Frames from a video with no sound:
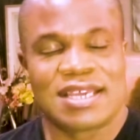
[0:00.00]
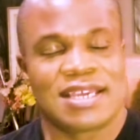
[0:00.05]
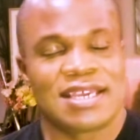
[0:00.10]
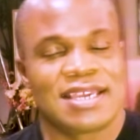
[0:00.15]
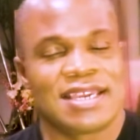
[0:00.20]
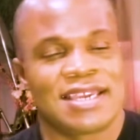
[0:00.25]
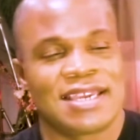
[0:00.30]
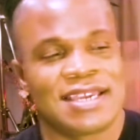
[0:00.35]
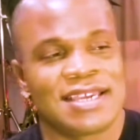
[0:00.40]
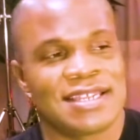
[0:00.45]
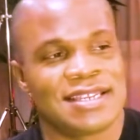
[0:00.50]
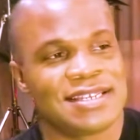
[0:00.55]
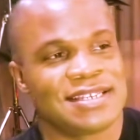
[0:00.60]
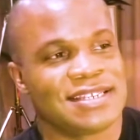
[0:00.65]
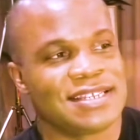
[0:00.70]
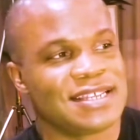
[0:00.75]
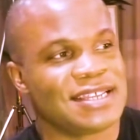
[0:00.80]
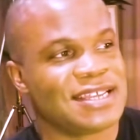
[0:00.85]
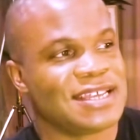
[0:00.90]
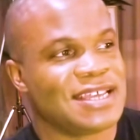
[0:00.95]

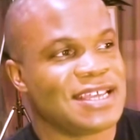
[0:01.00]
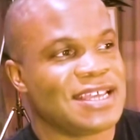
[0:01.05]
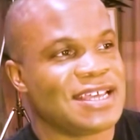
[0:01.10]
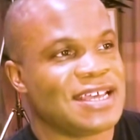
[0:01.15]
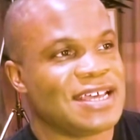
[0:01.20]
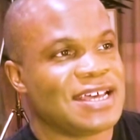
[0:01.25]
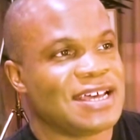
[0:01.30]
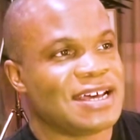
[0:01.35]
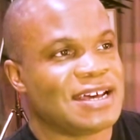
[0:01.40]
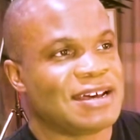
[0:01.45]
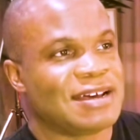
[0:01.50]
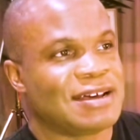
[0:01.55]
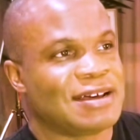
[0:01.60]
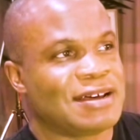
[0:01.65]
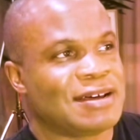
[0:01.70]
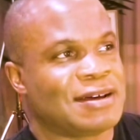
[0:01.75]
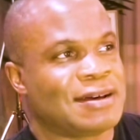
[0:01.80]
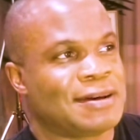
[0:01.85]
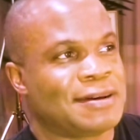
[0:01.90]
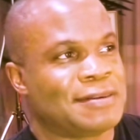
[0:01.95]
And
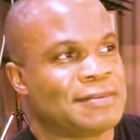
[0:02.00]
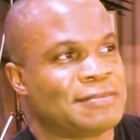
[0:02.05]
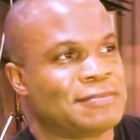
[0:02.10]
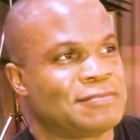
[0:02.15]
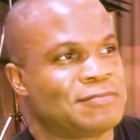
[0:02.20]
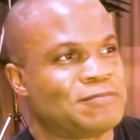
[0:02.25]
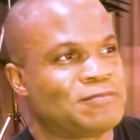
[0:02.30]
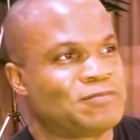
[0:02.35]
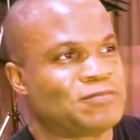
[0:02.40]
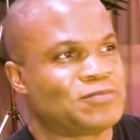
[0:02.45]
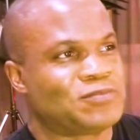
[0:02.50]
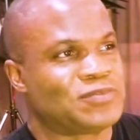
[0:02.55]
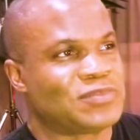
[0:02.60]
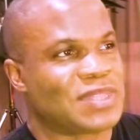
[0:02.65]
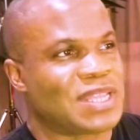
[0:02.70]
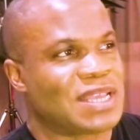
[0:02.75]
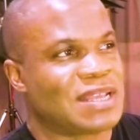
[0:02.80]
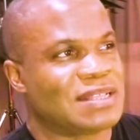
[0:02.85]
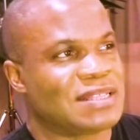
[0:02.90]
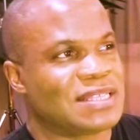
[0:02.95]

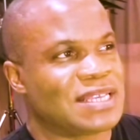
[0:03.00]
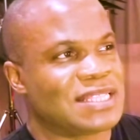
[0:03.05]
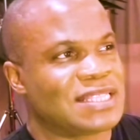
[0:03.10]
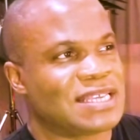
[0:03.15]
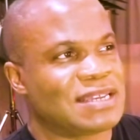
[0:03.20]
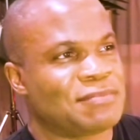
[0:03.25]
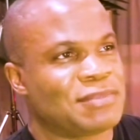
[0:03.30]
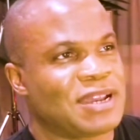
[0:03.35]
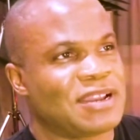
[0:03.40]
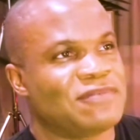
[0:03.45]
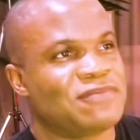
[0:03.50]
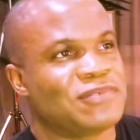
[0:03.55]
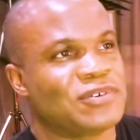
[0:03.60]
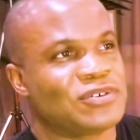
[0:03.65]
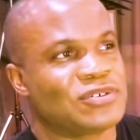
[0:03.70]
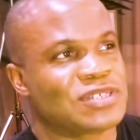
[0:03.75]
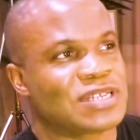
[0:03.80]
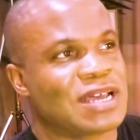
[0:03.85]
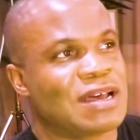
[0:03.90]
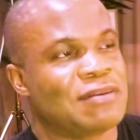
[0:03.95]
I think my
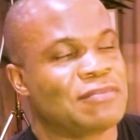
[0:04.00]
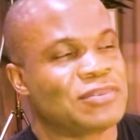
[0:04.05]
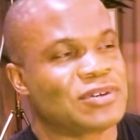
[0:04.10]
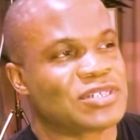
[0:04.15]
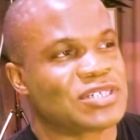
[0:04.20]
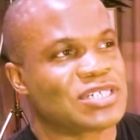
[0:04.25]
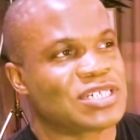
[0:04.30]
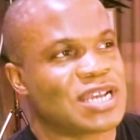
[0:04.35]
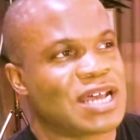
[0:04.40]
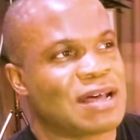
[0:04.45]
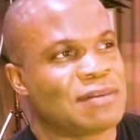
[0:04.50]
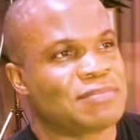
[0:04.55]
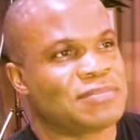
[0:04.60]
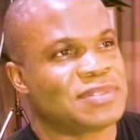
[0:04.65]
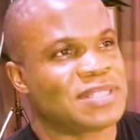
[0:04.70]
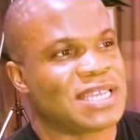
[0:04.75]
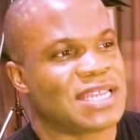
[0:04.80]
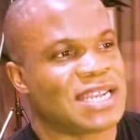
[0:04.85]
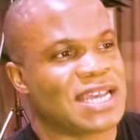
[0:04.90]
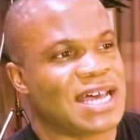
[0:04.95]
first comic book
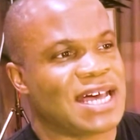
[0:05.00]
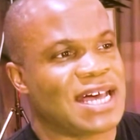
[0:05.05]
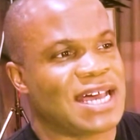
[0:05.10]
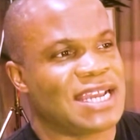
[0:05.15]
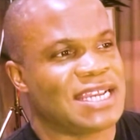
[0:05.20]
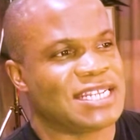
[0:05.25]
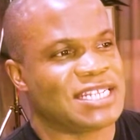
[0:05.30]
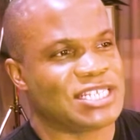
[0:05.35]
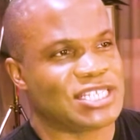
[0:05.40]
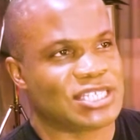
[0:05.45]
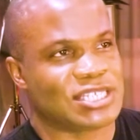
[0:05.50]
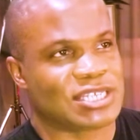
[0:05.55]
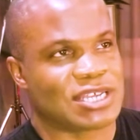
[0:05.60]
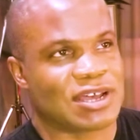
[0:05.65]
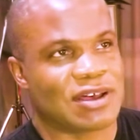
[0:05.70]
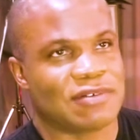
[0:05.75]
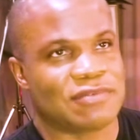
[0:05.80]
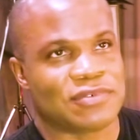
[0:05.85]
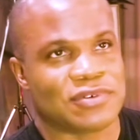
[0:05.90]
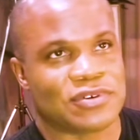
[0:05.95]
shop that I
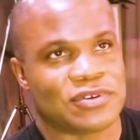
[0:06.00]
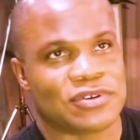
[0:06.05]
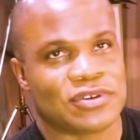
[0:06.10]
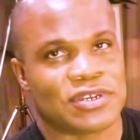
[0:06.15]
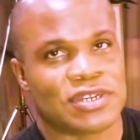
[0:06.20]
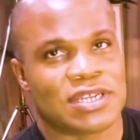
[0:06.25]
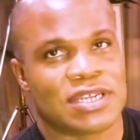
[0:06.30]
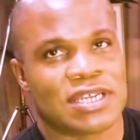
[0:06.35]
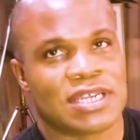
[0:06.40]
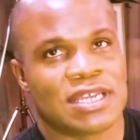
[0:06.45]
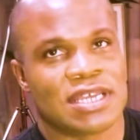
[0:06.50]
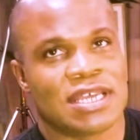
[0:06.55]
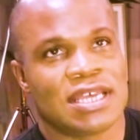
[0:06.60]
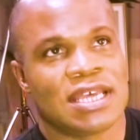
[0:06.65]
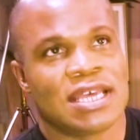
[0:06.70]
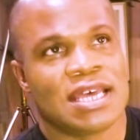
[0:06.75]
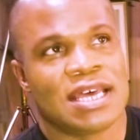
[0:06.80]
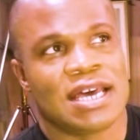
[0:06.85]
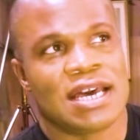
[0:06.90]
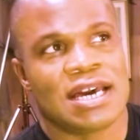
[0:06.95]
discovered,
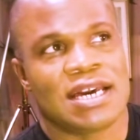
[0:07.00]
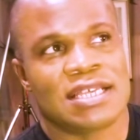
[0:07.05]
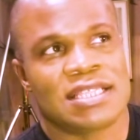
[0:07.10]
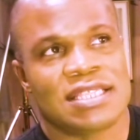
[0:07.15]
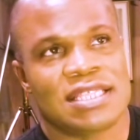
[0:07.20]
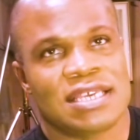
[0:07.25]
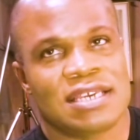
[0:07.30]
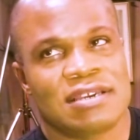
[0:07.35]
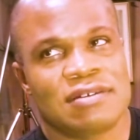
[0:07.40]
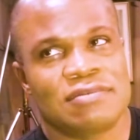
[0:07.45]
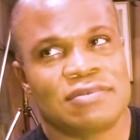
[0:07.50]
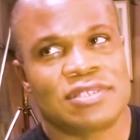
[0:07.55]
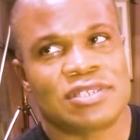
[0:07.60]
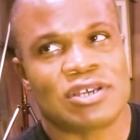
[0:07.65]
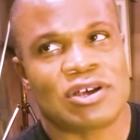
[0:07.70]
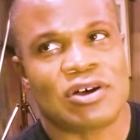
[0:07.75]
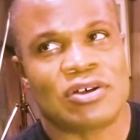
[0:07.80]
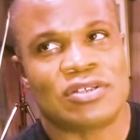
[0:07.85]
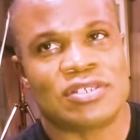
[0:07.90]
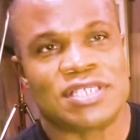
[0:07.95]
I think it was
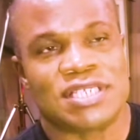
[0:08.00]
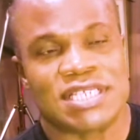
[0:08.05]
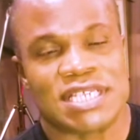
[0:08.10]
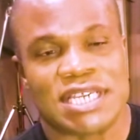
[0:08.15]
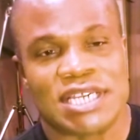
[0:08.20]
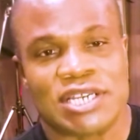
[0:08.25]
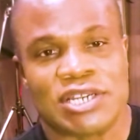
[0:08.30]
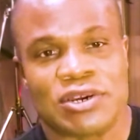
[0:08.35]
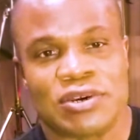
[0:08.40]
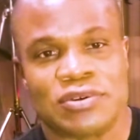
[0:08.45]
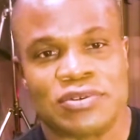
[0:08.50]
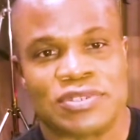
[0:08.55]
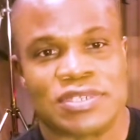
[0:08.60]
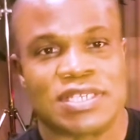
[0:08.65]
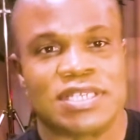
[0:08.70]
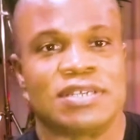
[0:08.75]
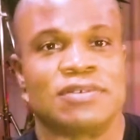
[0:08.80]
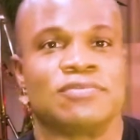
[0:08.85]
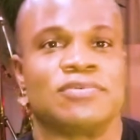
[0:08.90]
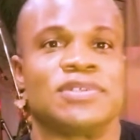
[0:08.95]
called Zeno's,
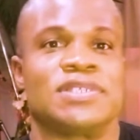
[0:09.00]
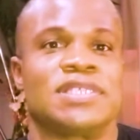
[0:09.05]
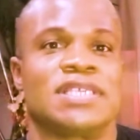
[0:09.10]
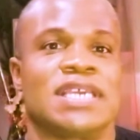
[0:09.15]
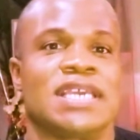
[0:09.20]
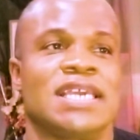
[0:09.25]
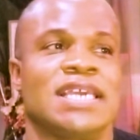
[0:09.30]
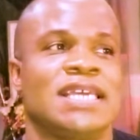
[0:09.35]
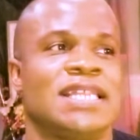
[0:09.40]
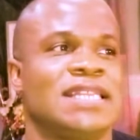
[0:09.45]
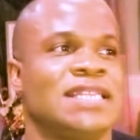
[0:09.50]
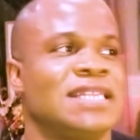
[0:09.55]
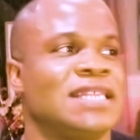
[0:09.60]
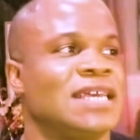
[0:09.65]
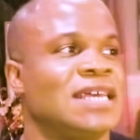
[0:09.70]
and it was in